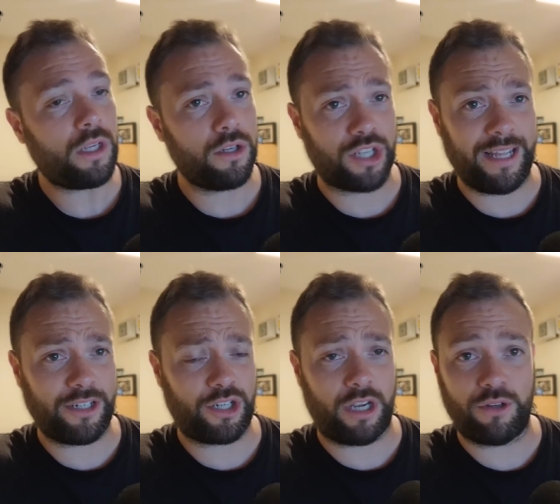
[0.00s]
So that
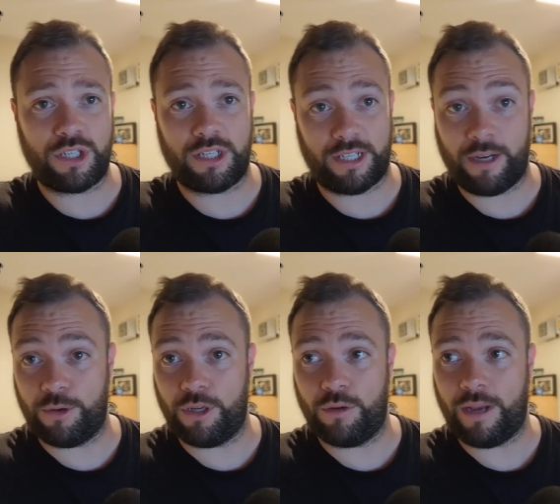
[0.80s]
just goes to tell
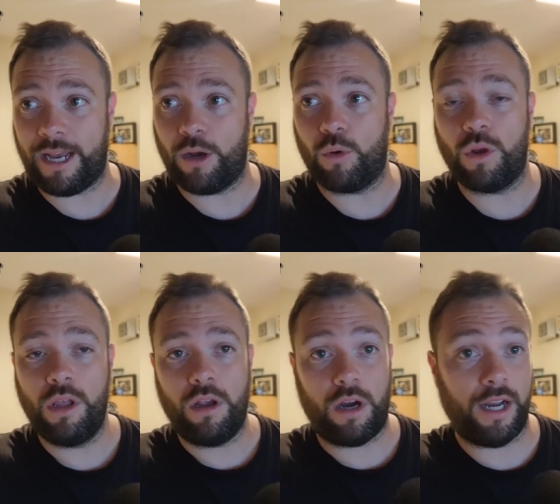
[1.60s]
you how
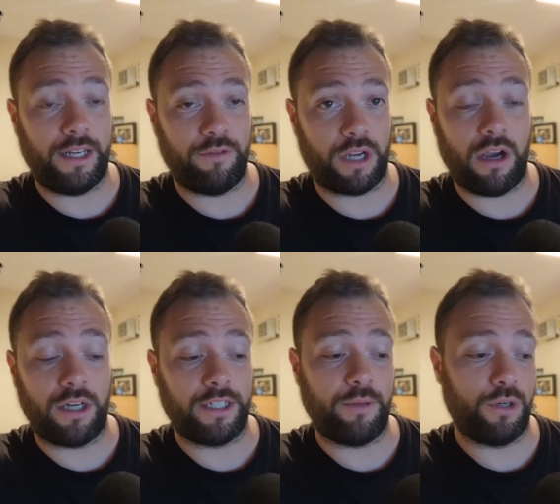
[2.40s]
highly
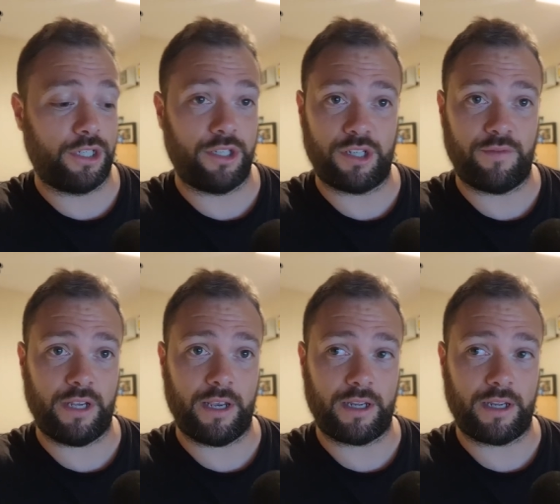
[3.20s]
regarded he was in Sevilla,